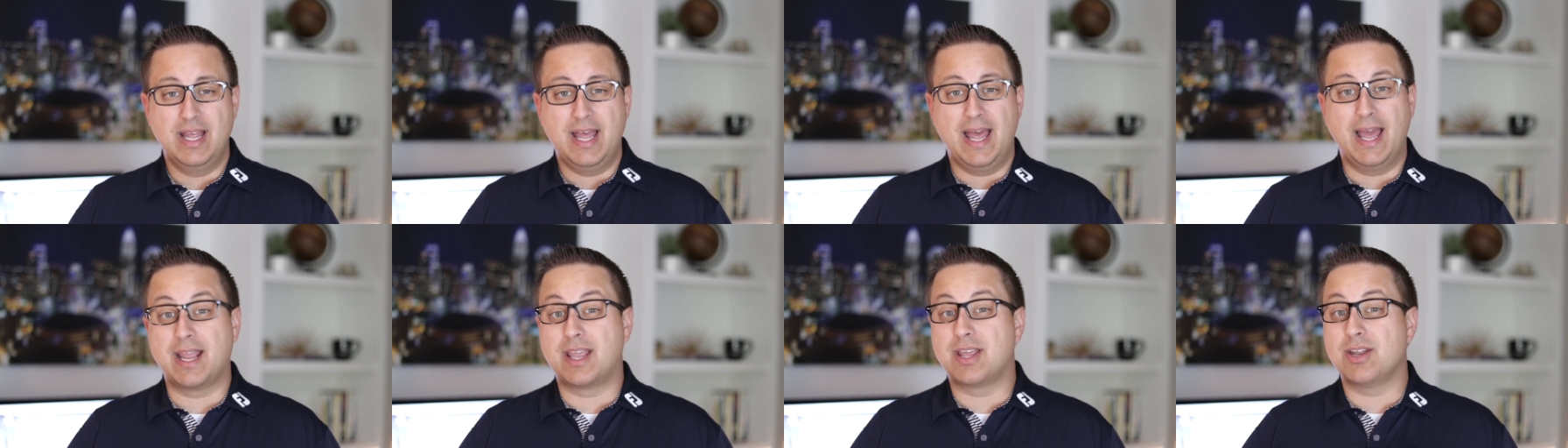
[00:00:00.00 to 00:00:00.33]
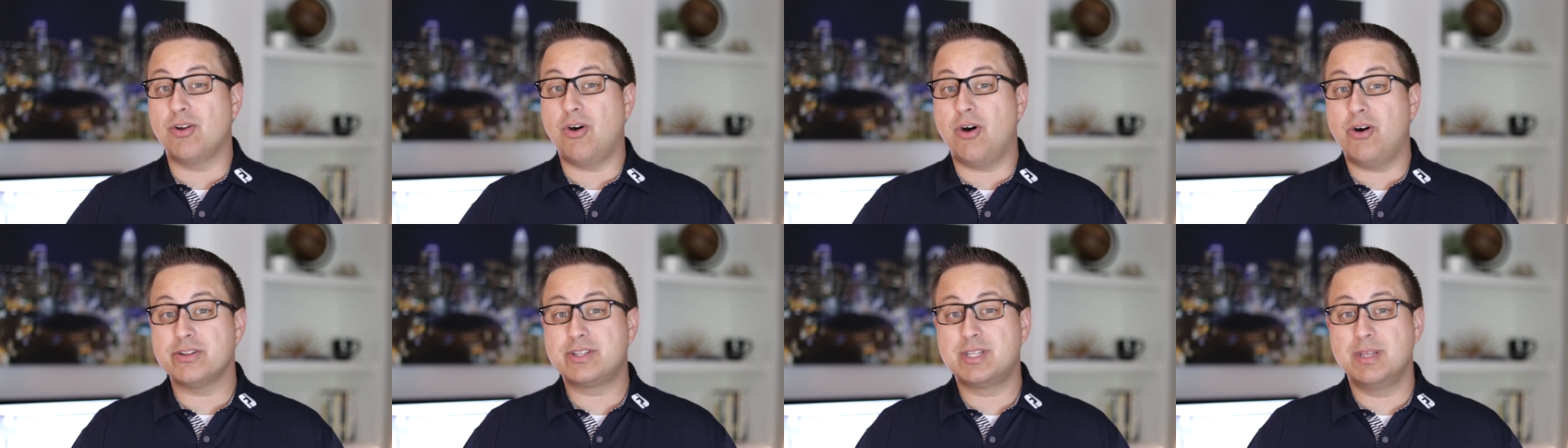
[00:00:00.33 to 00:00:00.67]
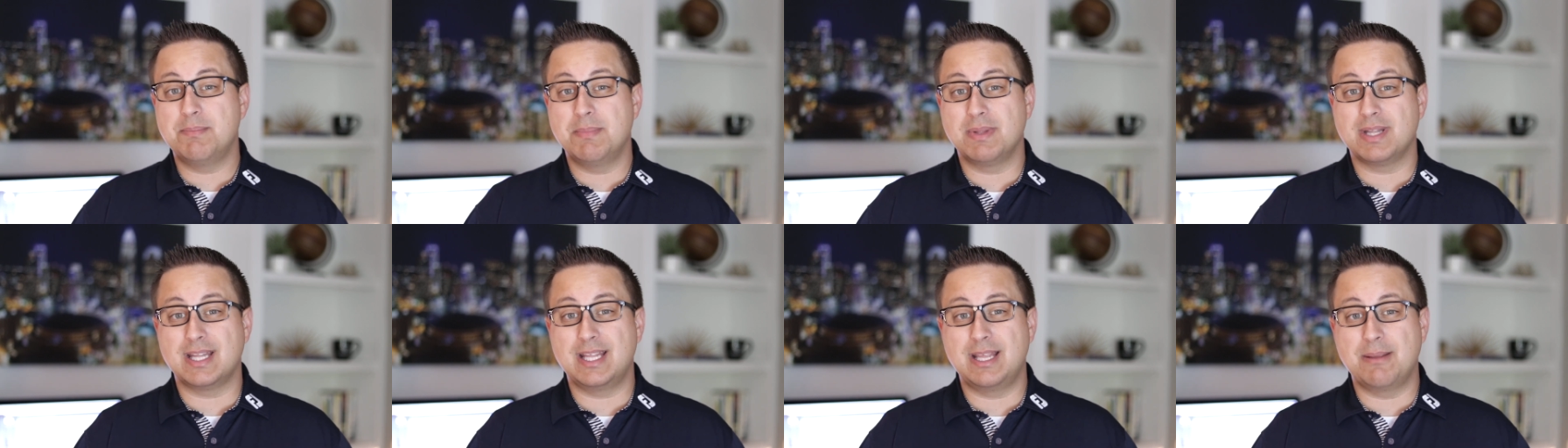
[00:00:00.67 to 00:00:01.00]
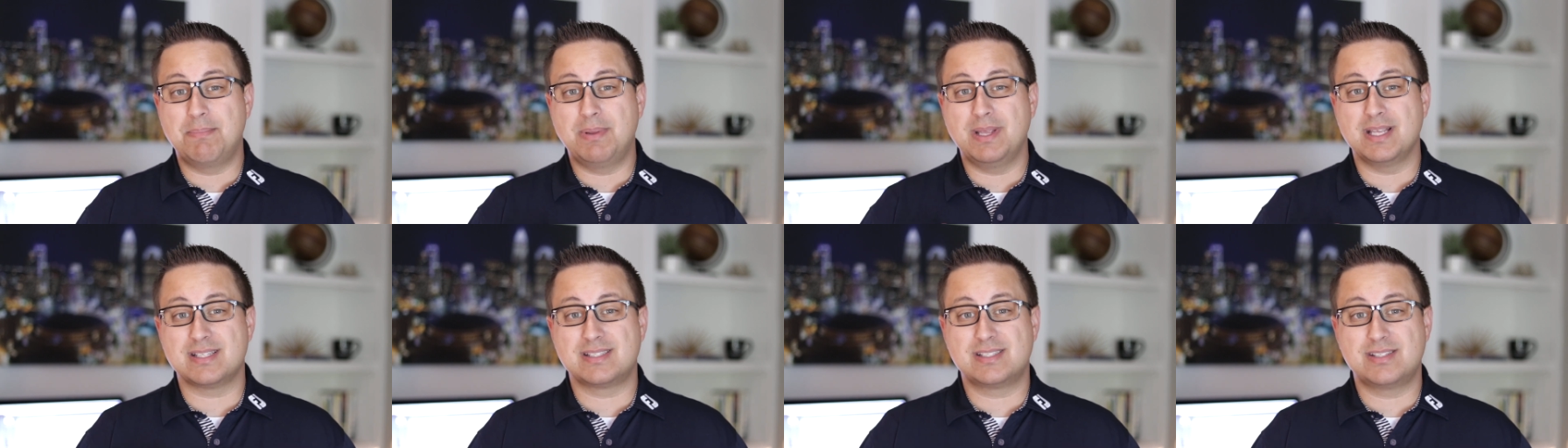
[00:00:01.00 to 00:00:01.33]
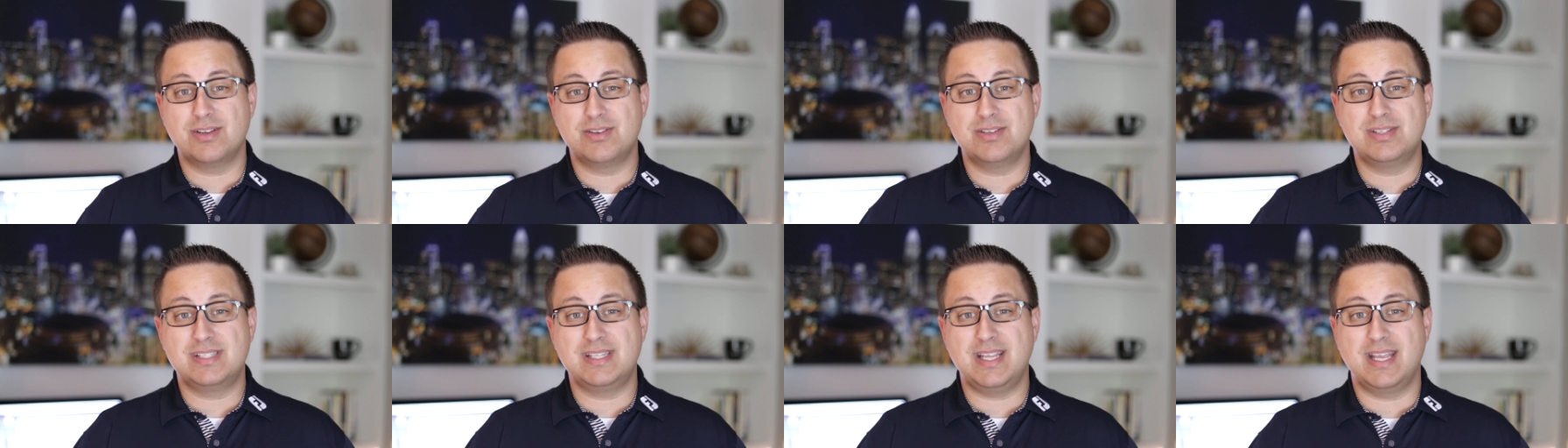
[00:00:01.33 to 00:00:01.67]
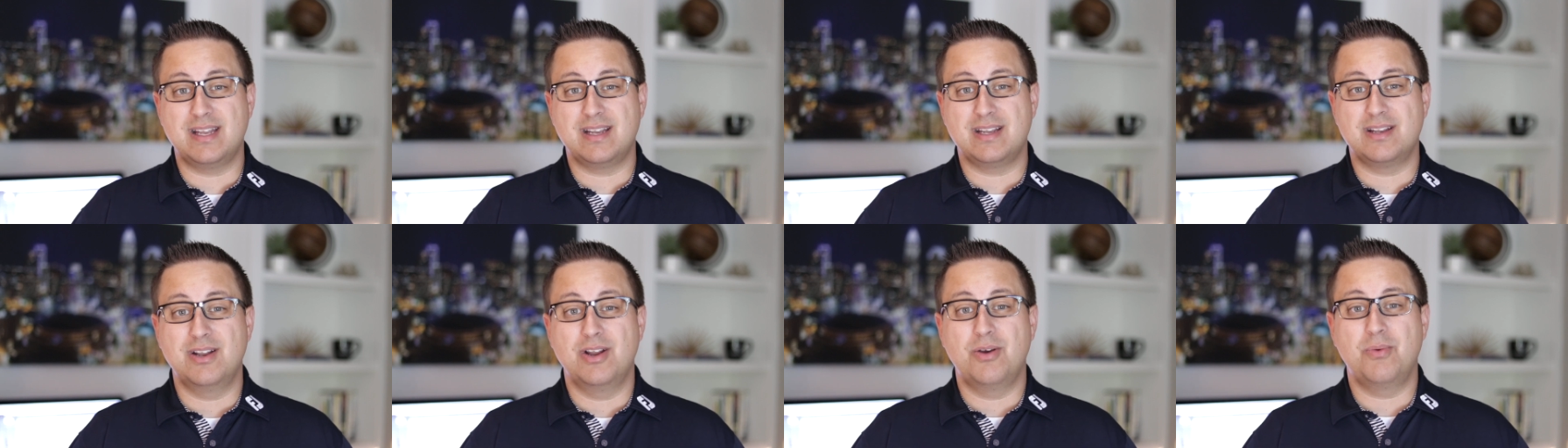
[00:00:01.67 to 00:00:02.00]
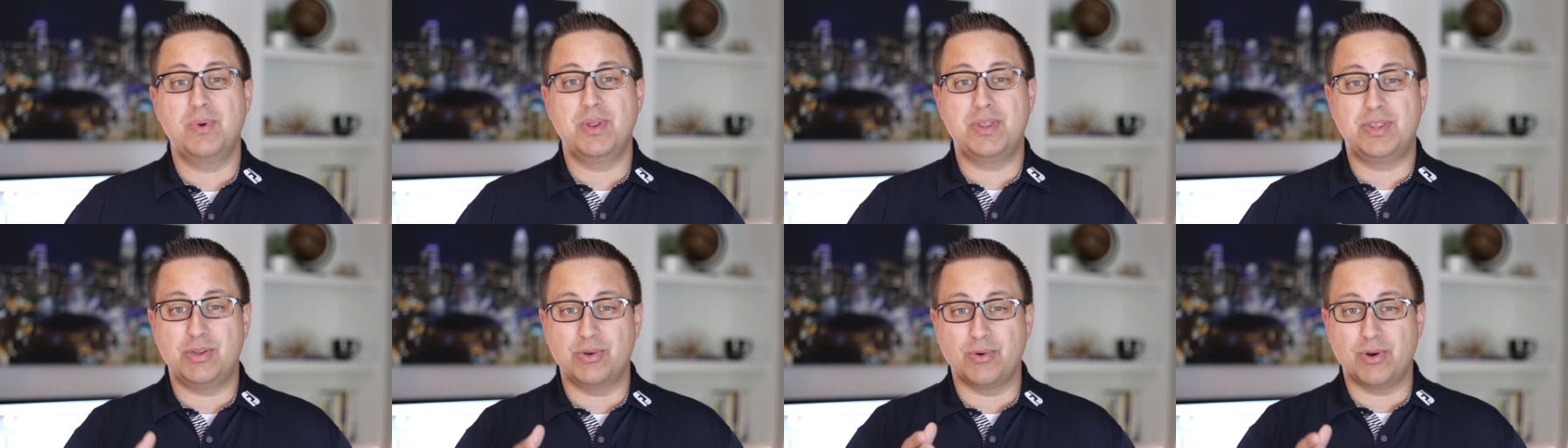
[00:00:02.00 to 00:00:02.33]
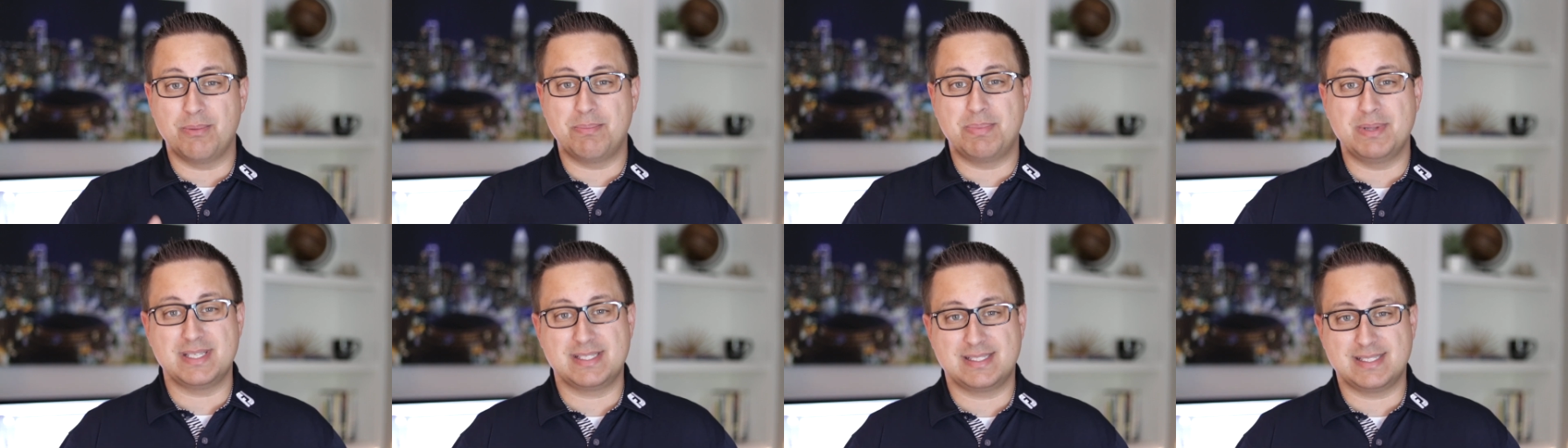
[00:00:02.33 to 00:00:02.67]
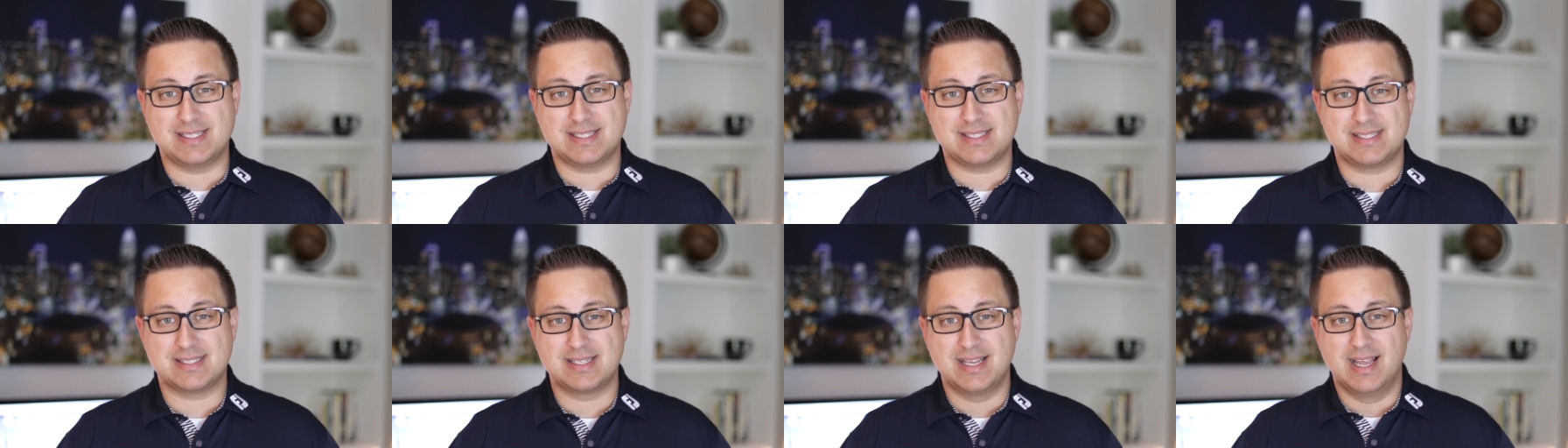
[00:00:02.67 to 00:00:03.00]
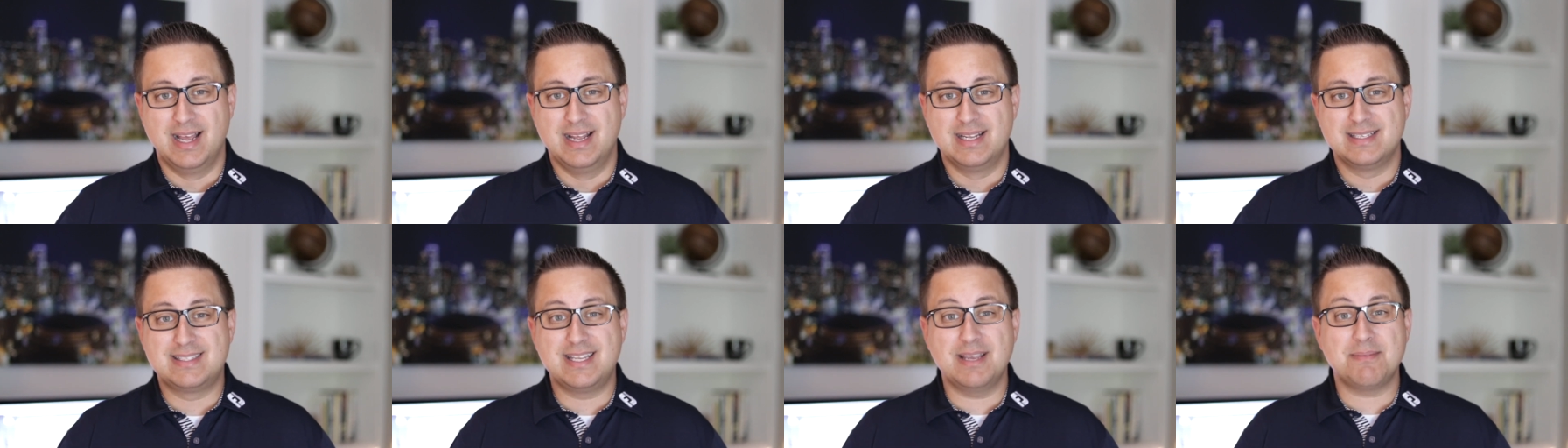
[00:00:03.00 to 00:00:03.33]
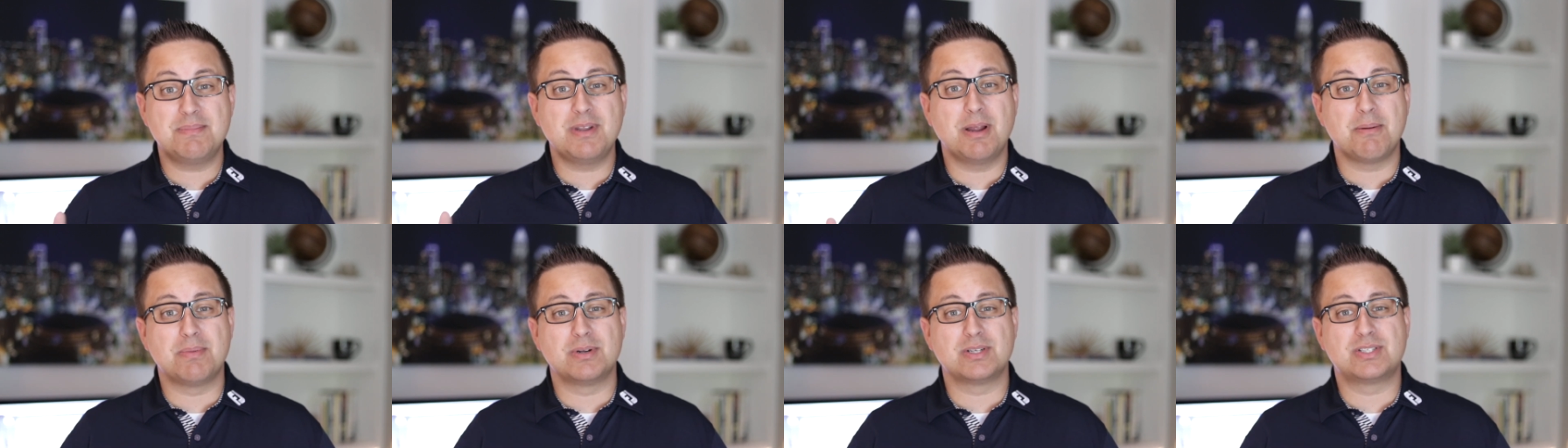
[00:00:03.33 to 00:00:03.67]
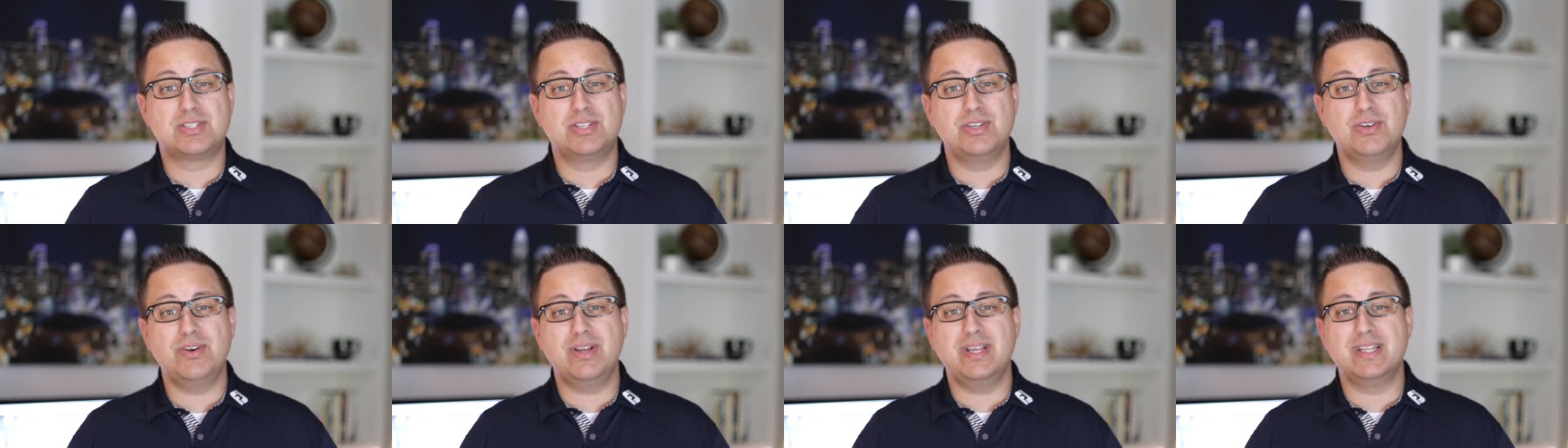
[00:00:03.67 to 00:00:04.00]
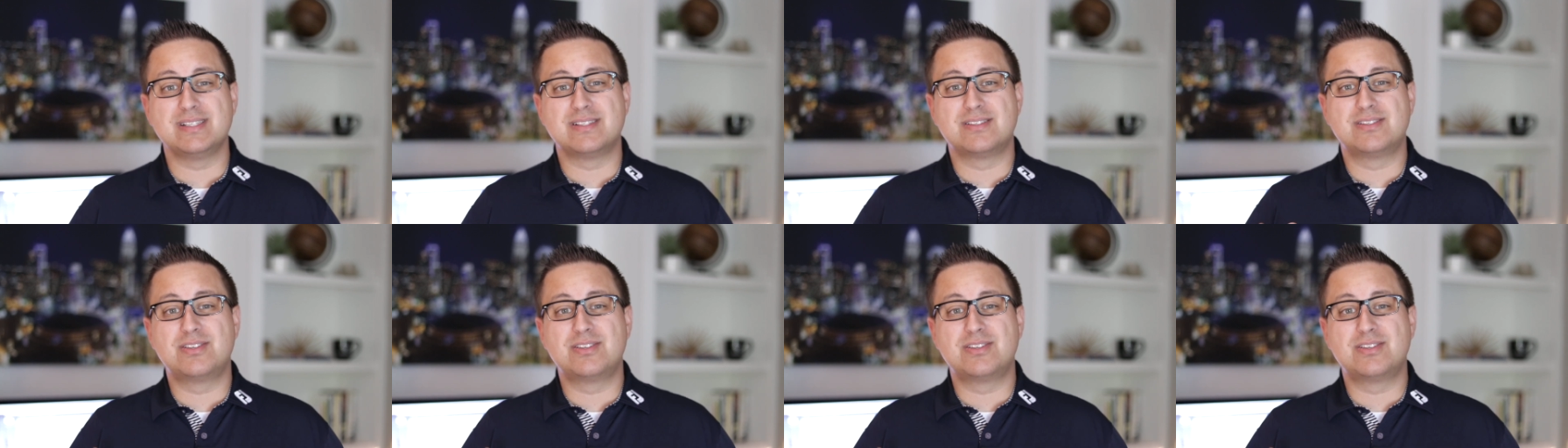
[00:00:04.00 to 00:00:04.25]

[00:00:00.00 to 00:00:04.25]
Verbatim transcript: and can ultimately be associated with your business. Tip number two is